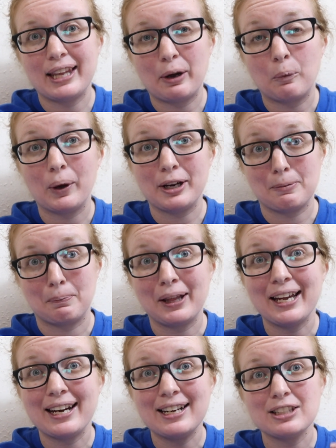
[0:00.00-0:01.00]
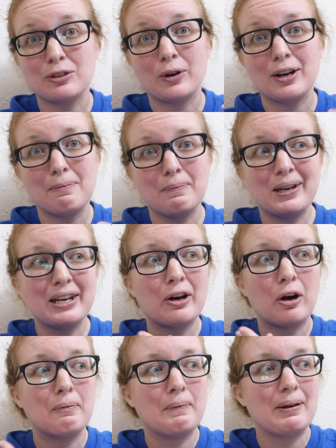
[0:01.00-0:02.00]
like what your plan is going to be,
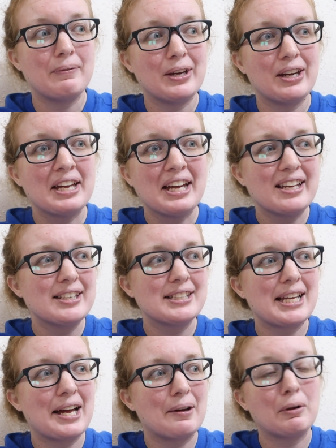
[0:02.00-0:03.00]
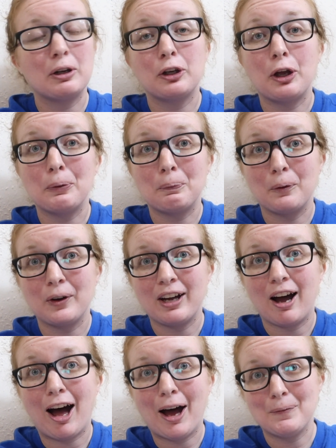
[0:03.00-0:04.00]
or maybe some low
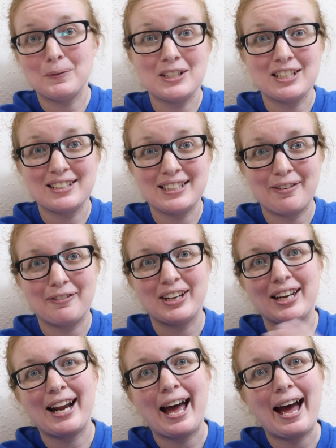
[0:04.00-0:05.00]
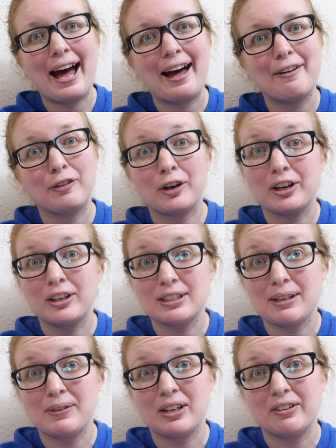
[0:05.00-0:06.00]
point options that we could have, or
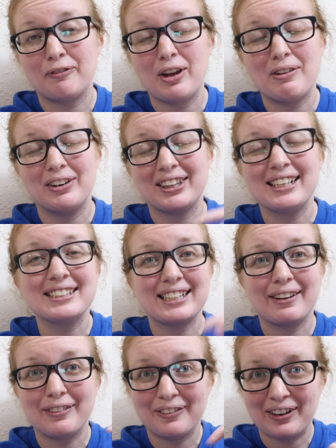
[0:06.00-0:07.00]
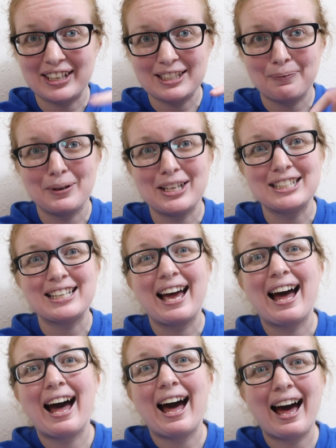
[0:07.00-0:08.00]
some of your favorite Thanksgiving recipes,
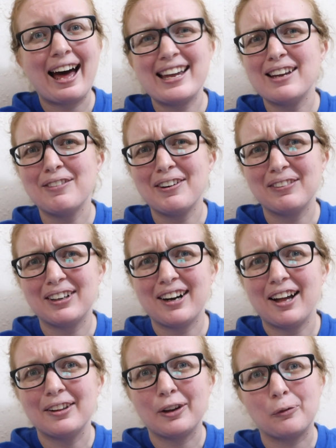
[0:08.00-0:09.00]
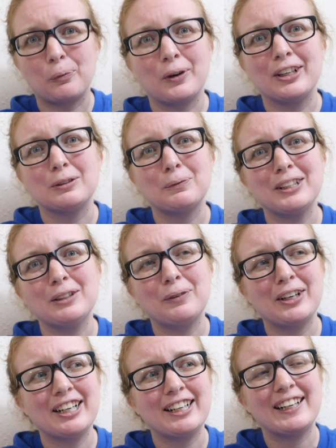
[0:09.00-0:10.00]
even if they're not low points, please
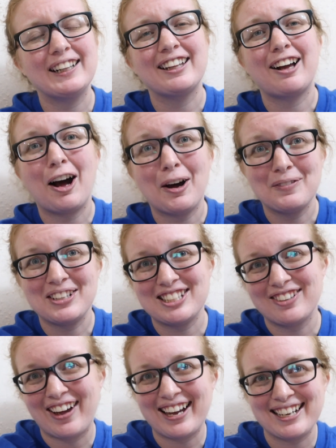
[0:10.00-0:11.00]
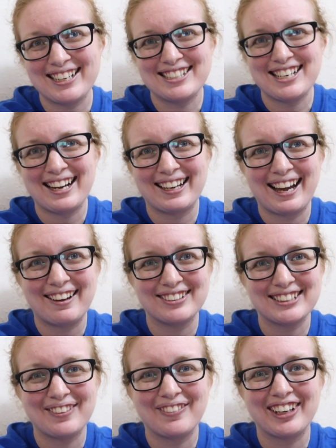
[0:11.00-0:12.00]
put it in the comments so I could check
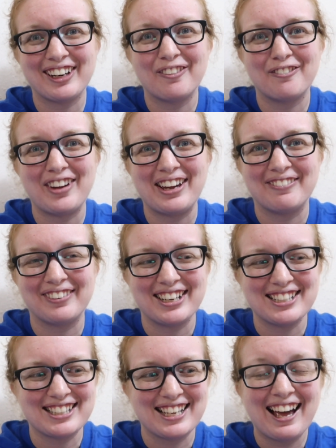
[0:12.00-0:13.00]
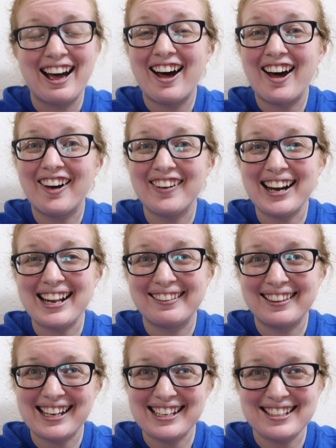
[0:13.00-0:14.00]
out some of your favorites. Okay,
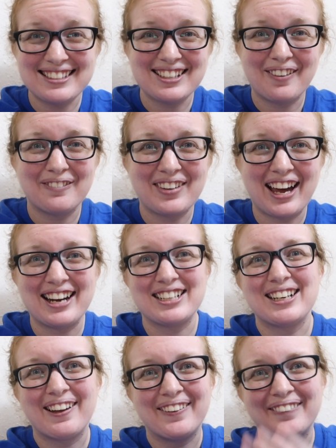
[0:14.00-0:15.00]
thank you so much.